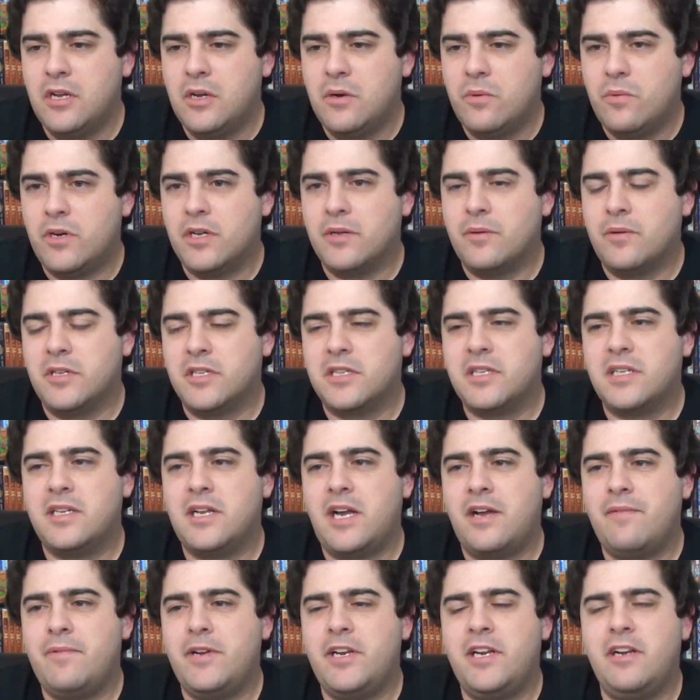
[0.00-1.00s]
Well,
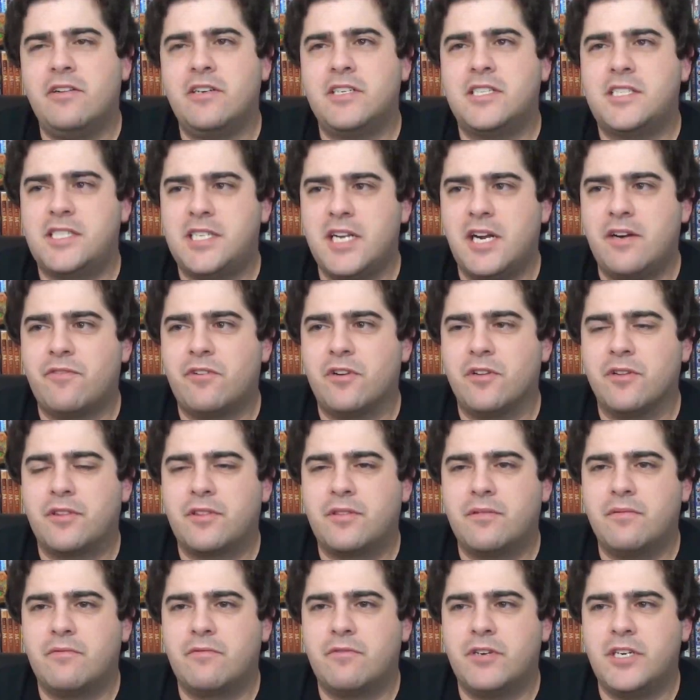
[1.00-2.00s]
I've been hearing several
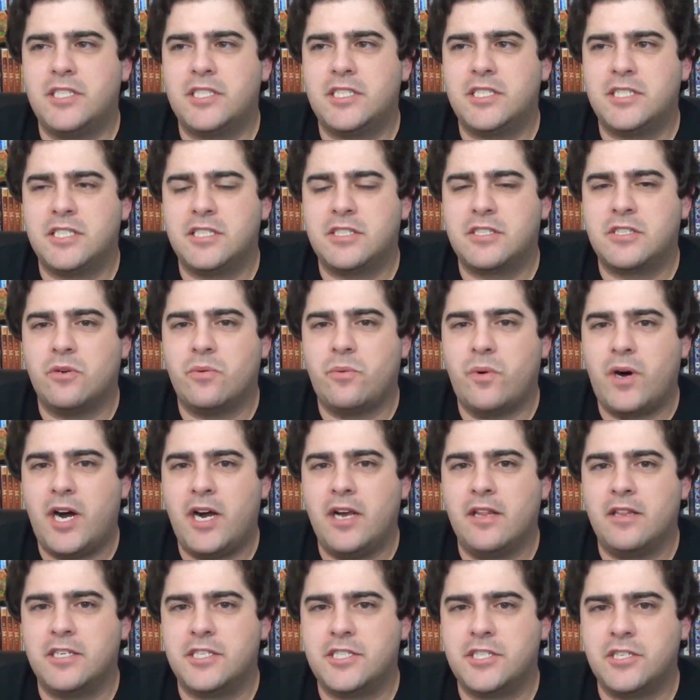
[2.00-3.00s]
reasons as to
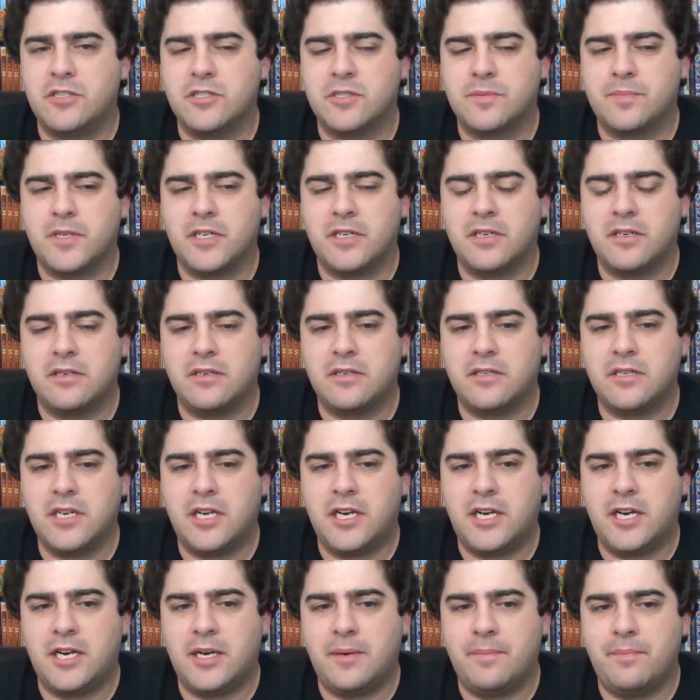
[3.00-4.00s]
why the show's been
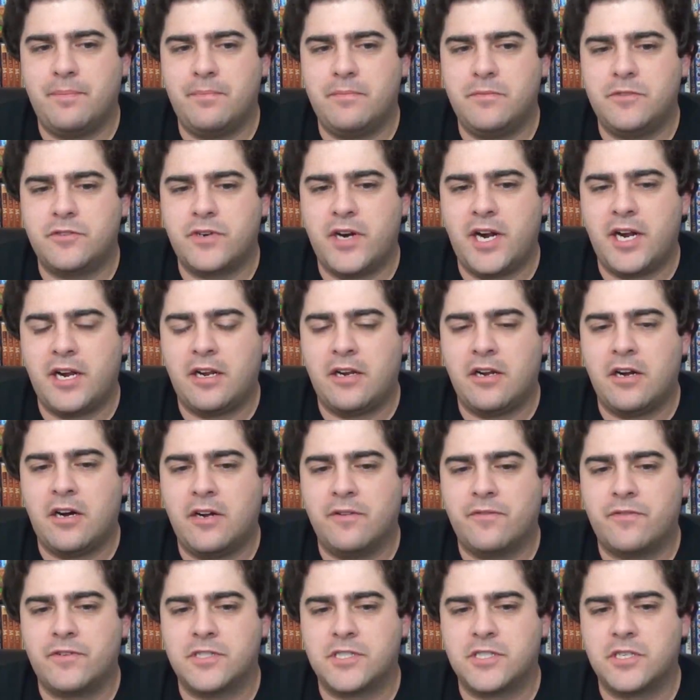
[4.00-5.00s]
dragging
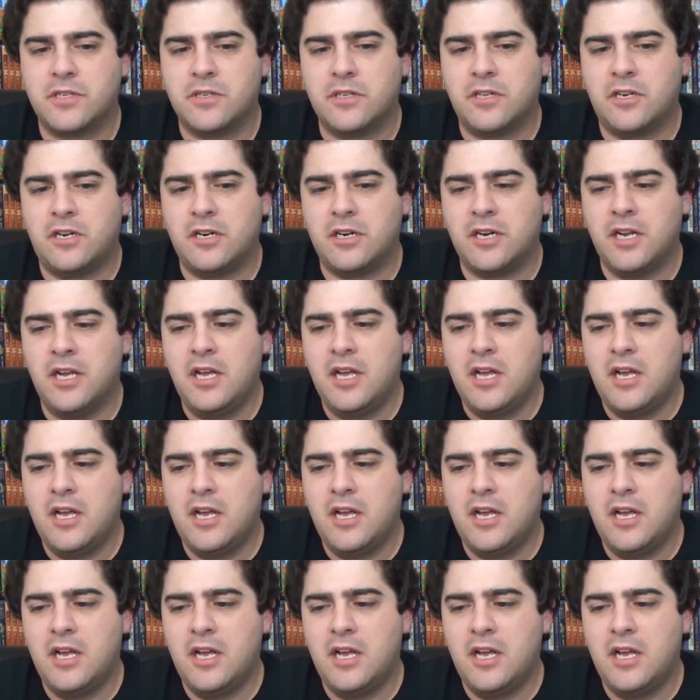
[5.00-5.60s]
on for so long.